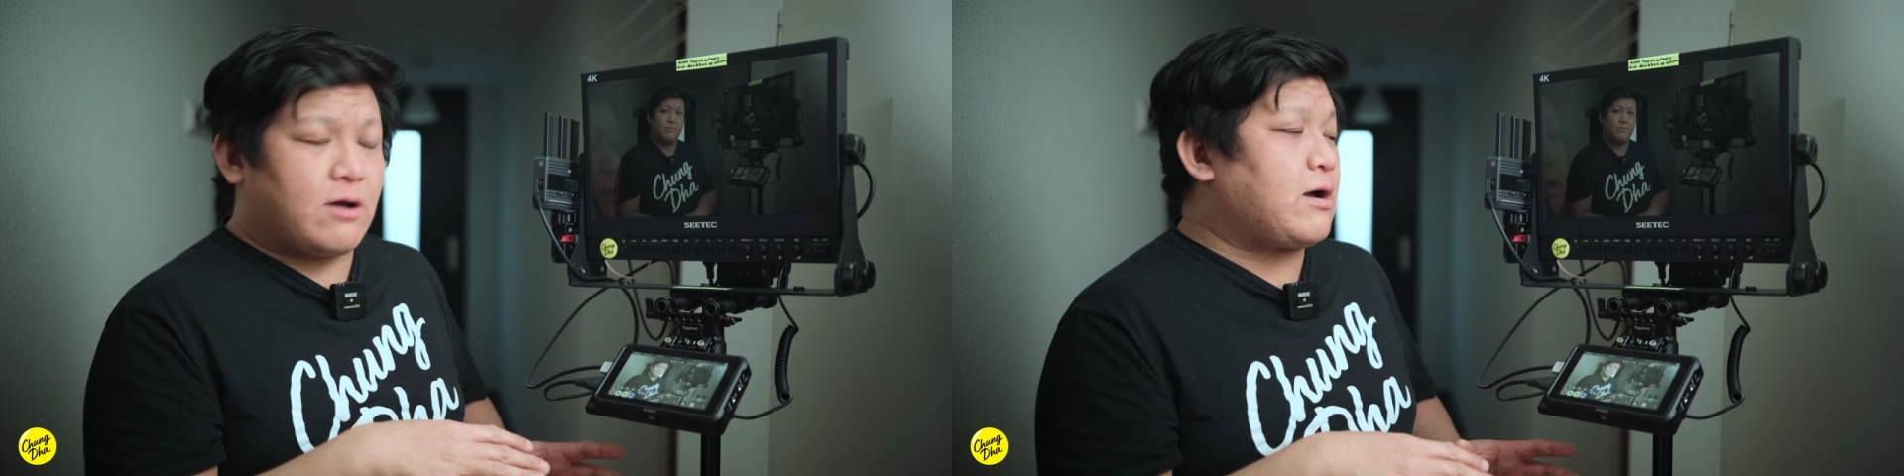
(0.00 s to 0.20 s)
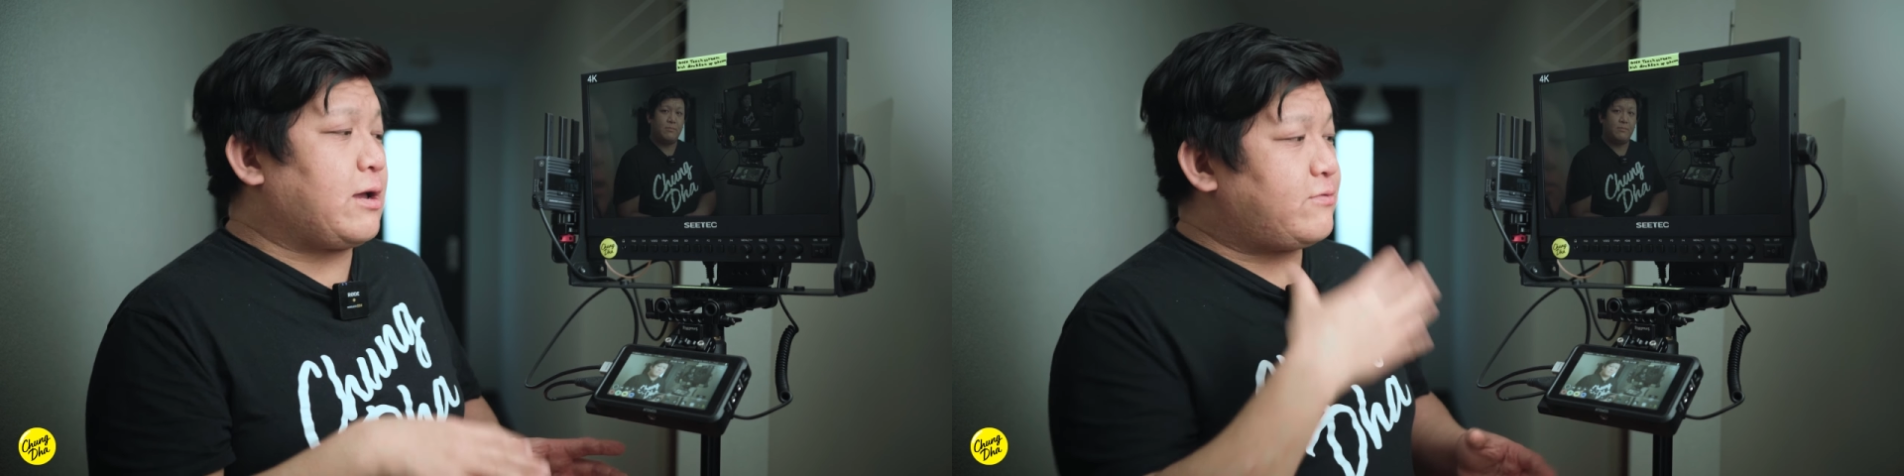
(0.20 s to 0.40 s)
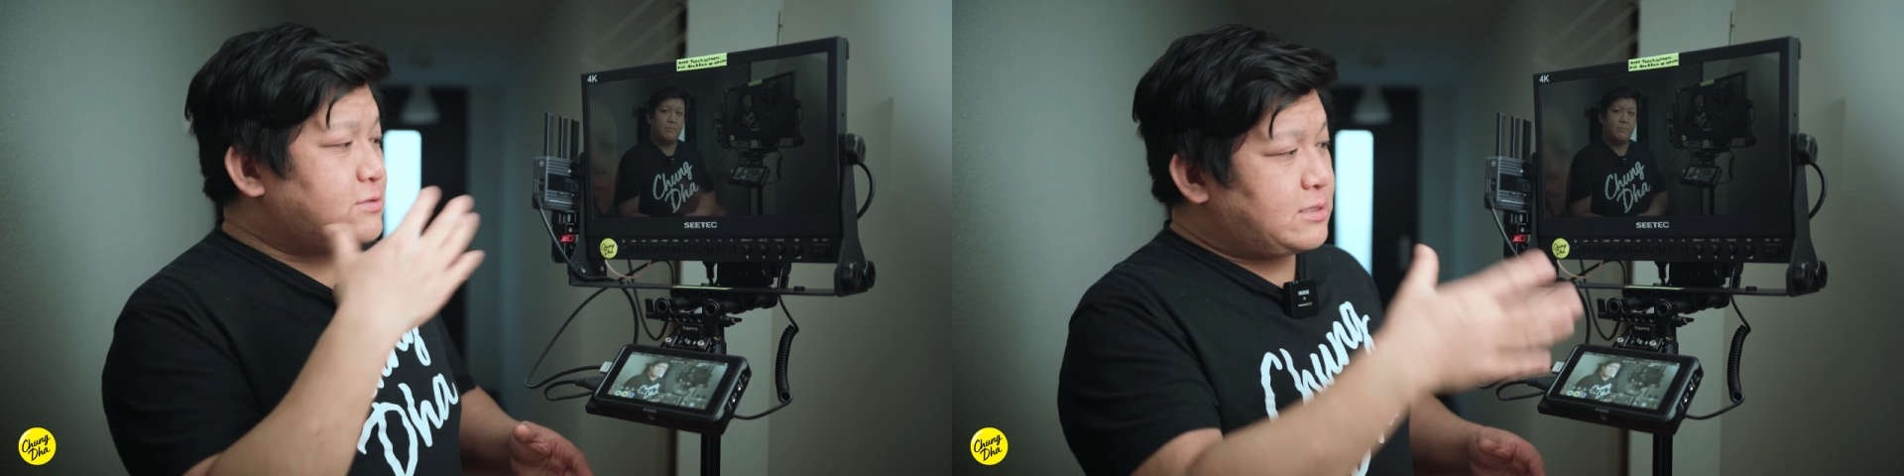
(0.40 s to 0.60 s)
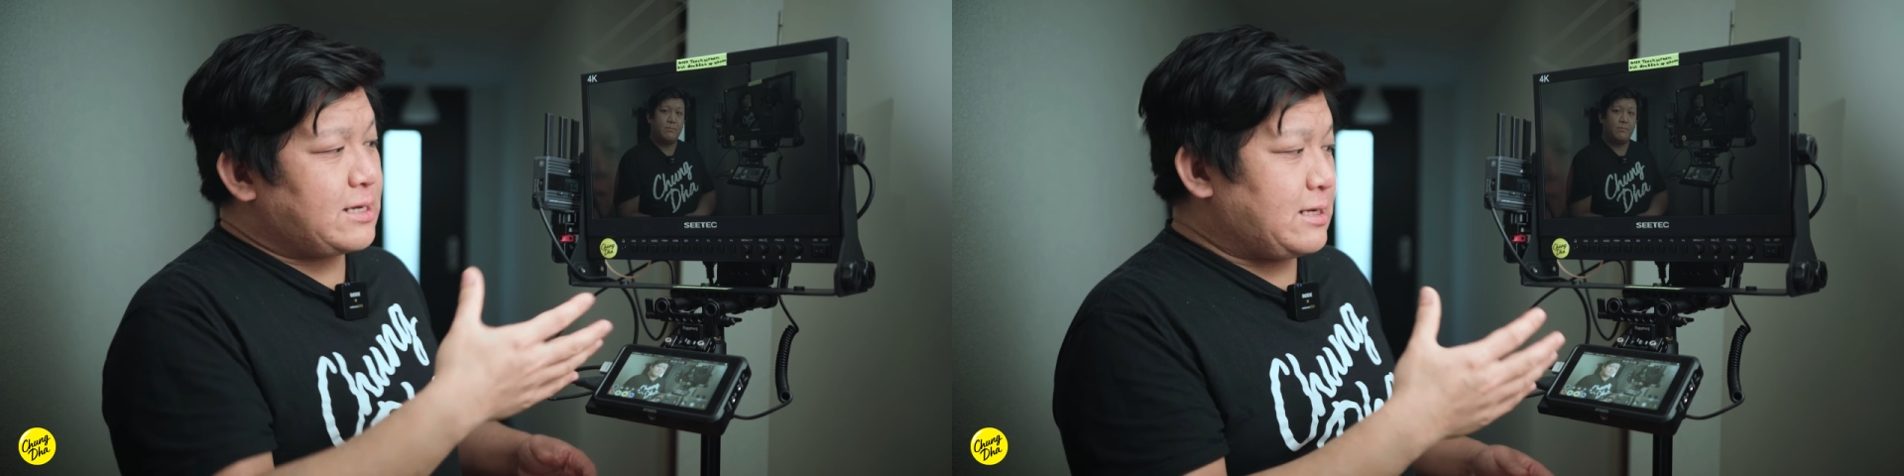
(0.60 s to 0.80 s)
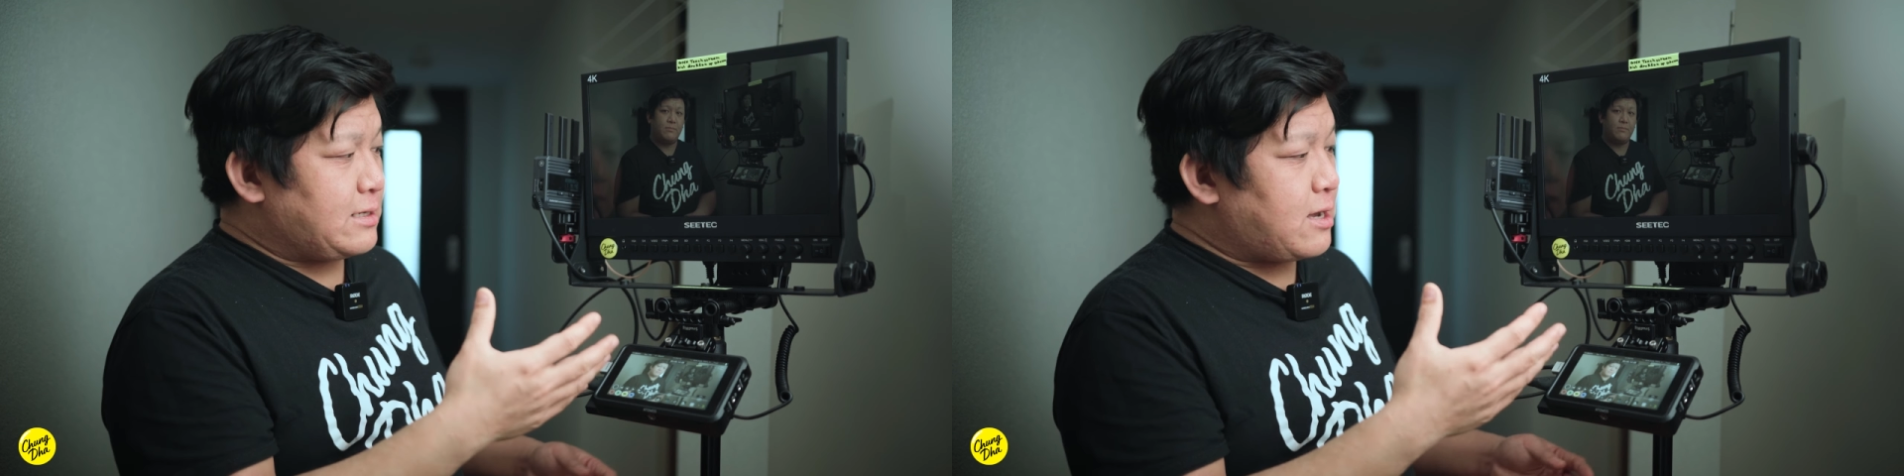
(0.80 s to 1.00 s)
I've
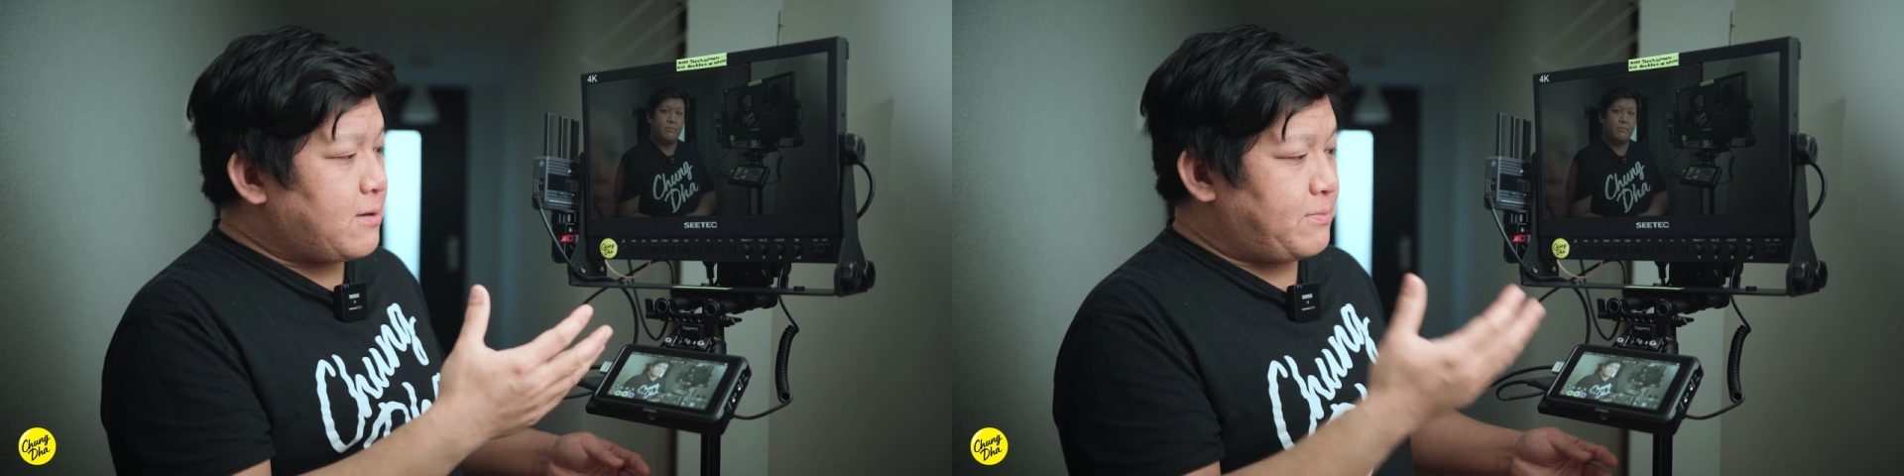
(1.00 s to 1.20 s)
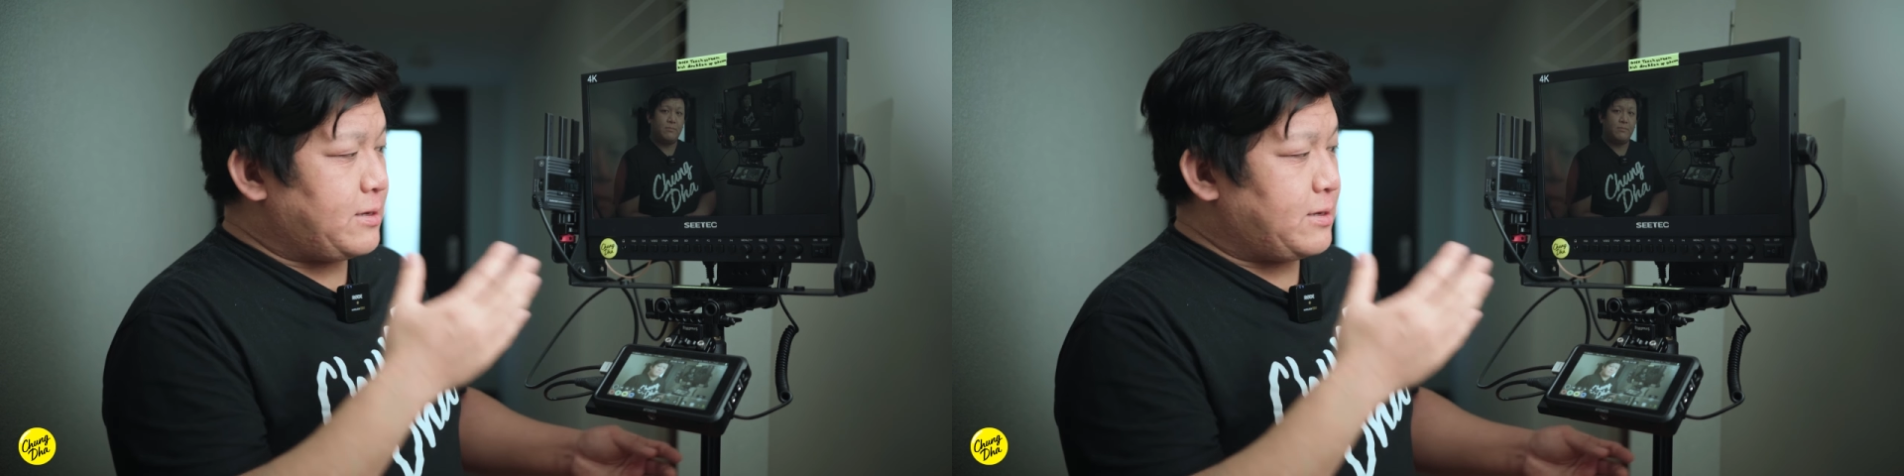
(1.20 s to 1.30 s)
set it up,